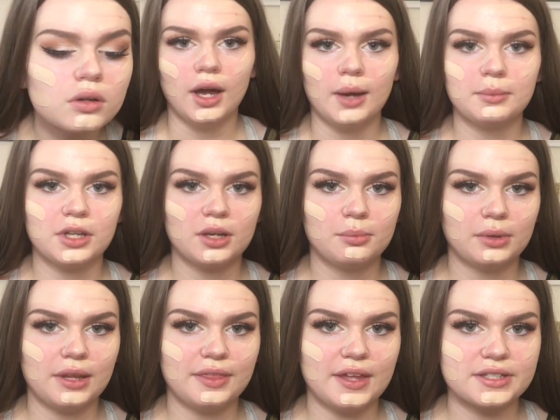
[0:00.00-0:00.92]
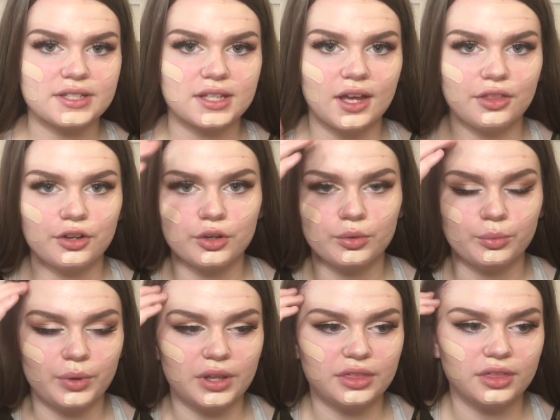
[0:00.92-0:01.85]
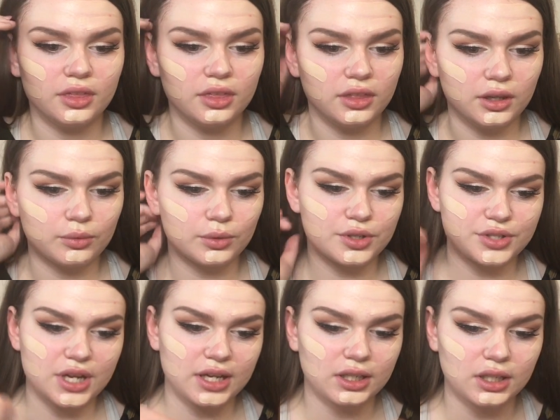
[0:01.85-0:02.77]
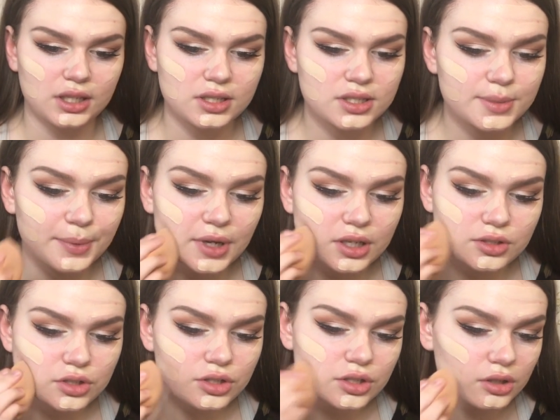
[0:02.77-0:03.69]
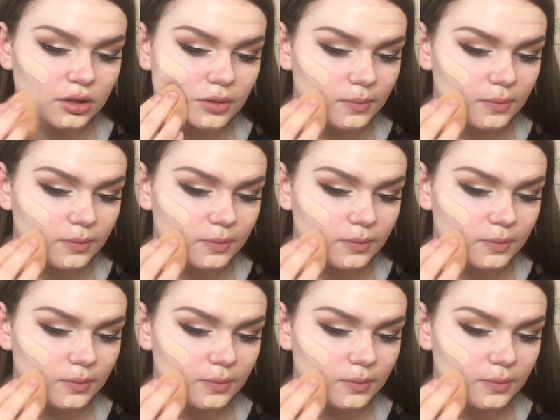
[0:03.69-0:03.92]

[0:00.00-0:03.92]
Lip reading: I'm gonna blend that together with the Real Technique sponge.